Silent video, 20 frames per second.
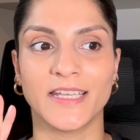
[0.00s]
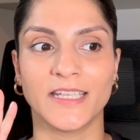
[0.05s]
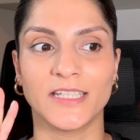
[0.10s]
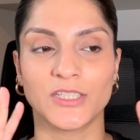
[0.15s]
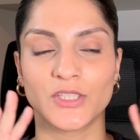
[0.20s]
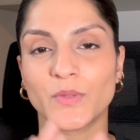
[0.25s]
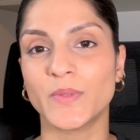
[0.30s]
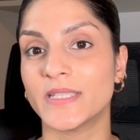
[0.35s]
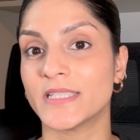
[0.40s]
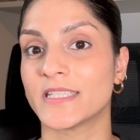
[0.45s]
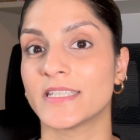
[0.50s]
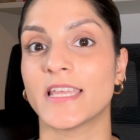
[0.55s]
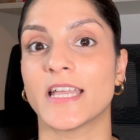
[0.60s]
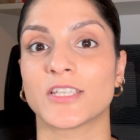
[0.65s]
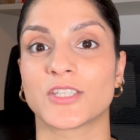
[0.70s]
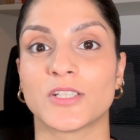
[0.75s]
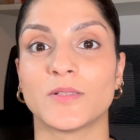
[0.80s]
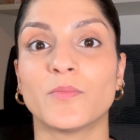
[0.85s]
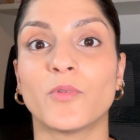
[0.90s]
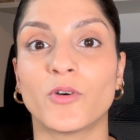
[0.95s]
to
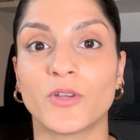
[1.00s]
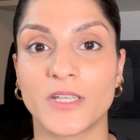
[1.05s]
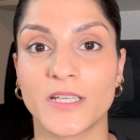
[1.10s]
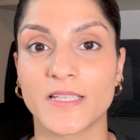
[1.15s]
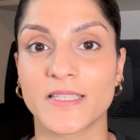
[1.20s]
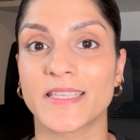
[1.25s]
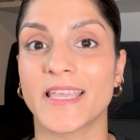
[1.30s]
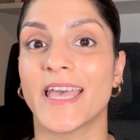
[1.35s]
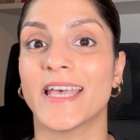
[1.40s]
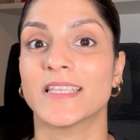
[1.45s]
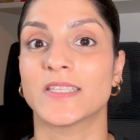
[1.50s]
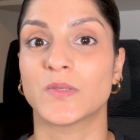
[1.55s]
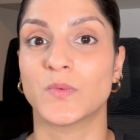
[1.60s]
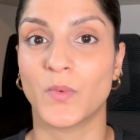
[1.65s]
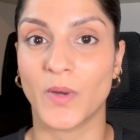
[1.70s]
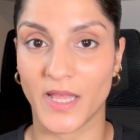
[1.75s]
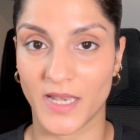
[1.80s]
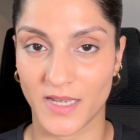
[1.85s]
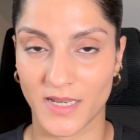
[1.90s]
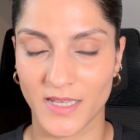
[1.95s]
international borders as
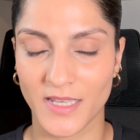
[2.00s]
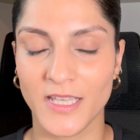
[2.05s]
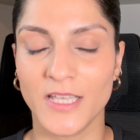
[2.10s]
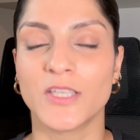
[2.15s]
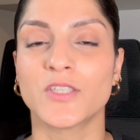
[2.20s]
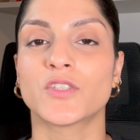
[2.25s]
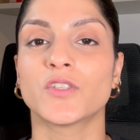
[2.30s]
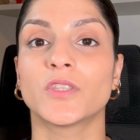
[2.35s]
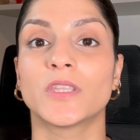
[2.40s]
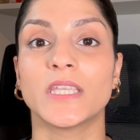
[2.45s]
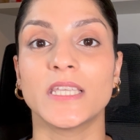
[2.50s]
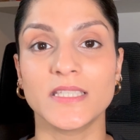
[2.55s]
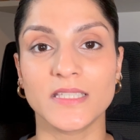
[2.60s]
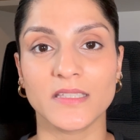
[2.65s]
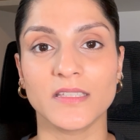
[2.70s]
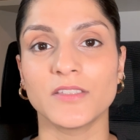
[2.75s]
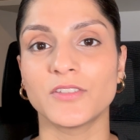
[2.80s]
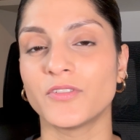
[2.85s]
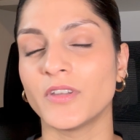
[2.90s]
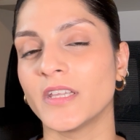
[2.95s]
well. So these
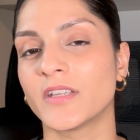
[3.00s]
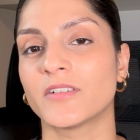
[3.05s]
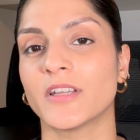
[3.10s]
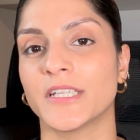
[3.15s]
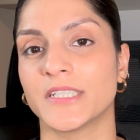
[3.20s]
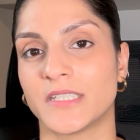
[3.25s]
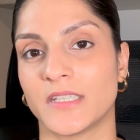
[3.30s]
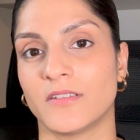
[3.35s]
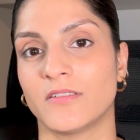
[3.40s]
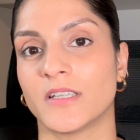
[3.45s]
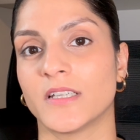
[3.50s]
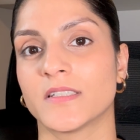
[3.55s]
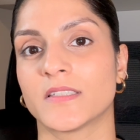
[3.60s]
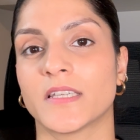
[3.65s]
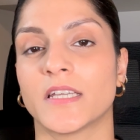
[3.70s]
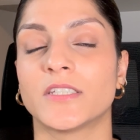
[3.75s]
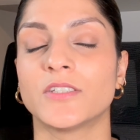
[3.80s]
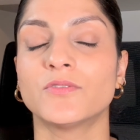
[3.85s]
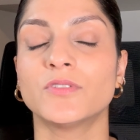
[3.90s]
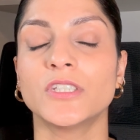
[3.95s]
are the 3 criteria
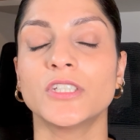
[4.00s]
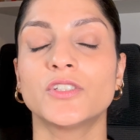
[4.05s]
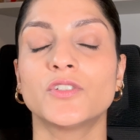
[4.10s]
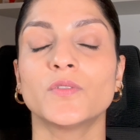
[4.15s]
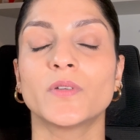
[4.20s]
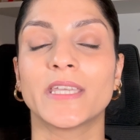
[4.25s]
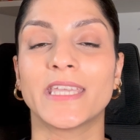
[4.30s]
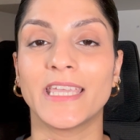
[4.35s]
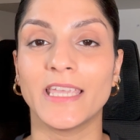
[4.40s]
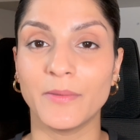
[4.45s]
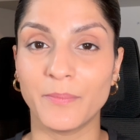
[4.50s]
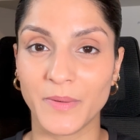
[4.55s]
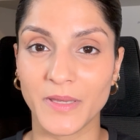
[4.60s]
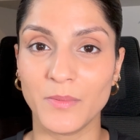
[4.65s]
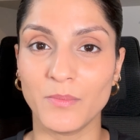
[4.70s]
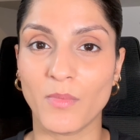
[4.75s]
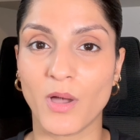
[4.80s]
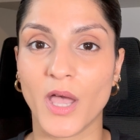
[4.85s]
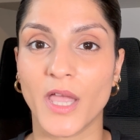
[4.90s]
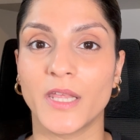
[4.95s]
that you need to keep
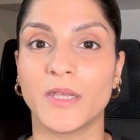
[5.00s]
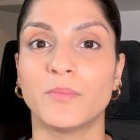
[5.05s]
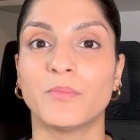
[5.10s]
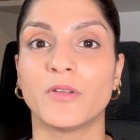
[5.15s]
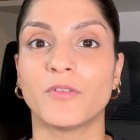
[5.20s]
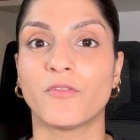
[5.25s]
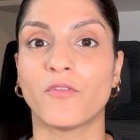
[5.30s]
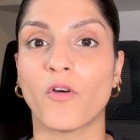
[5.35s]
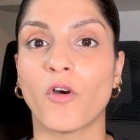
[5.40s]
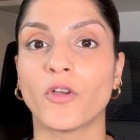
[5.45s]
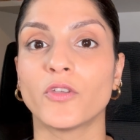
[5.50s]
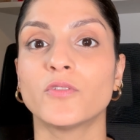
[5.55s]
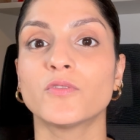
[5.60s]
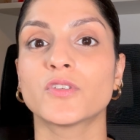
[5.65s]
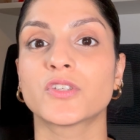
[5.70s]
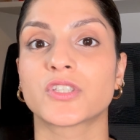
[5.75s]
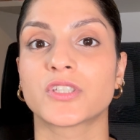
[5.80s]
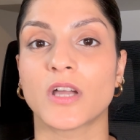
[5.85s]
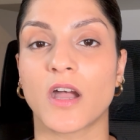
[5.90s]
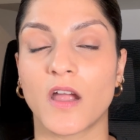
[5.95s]
in mind before you
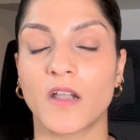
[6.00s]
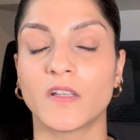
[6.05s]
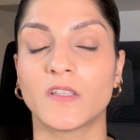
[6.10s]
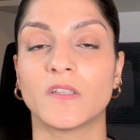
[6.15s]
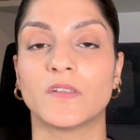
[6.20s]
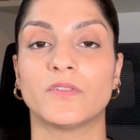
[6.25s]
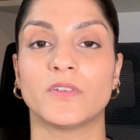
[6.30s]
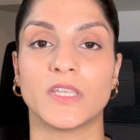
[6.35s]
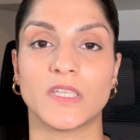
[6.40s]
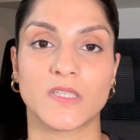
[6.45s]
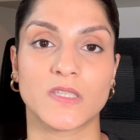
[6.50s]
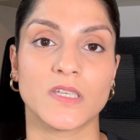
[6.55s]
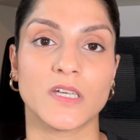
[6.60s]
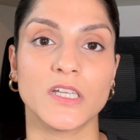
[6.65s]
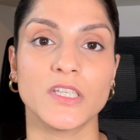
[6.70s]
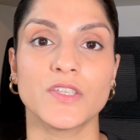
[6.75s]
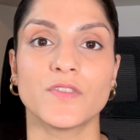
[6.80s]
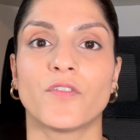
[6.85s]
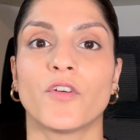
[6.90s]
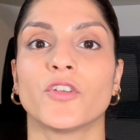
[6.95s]
start the
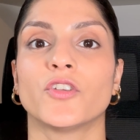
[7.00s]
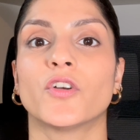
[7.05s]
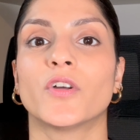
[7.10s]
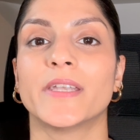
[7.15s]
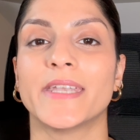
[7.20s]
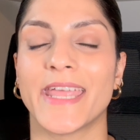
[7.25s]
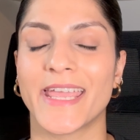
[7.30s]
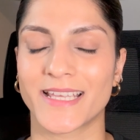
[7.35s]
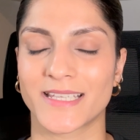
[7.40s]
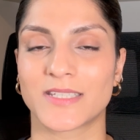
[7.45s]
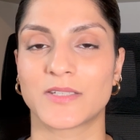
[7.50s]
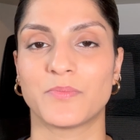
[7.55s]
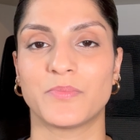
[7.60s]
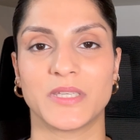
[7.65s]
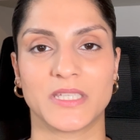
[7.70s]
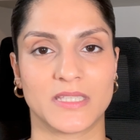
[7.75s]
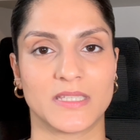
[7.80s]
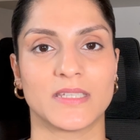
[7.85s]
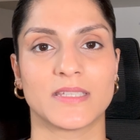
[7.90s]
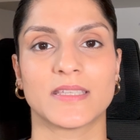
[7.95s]
research for your next
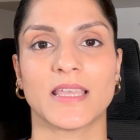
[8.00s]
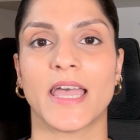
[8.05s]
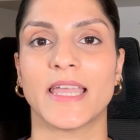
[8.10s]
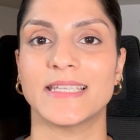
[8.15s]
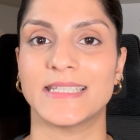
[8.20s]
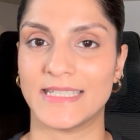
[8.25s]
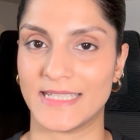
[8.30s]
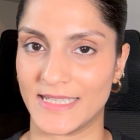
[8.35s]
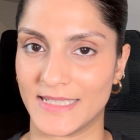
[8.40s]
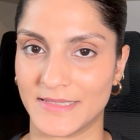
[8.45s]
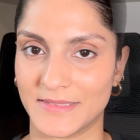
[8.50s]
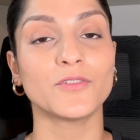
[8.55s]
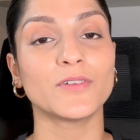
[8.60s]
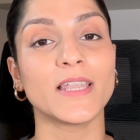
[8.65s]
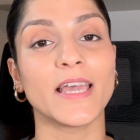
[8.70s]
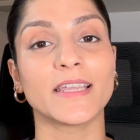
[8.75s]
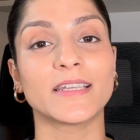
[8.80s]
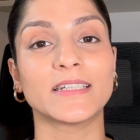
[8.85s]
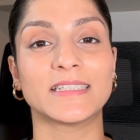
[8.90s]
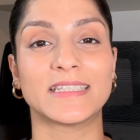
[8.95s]
business idea. If you'd
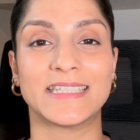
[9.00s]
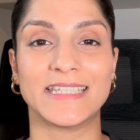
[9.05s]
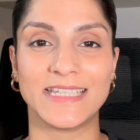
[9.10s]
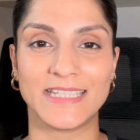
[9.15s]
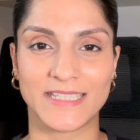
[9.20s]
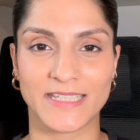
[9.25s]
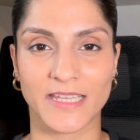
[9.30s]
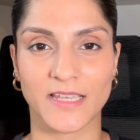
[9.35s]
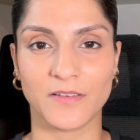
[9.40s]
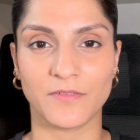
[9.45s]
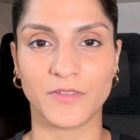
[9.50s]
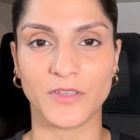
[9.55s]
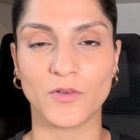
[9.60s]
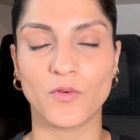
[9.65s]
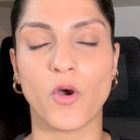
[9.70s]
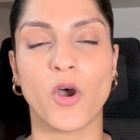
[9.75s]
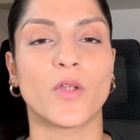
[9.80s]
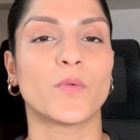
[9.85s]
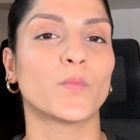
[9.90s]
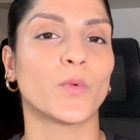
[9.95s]
like a detailed
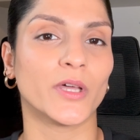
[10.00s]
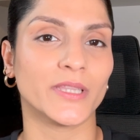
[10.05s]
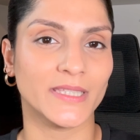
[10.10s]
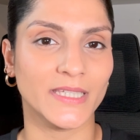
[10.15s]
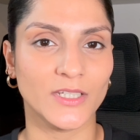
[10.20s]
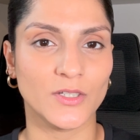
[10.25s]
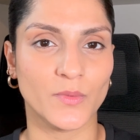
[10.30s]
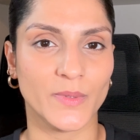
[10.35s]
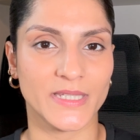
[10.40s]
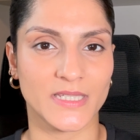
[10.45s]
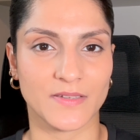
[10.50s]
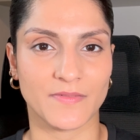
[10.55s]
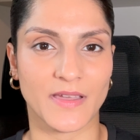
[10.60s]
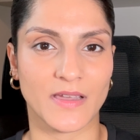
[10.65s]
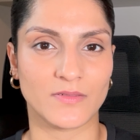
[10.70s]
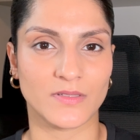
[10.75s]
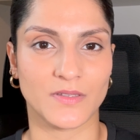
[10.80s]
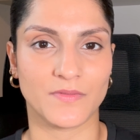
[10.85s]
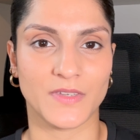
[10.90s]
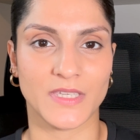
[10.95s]
view on what the Innovator
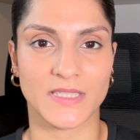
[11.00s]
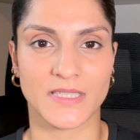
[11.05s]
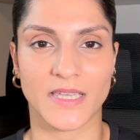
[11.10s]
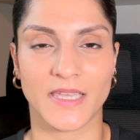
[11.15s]
Founder Visa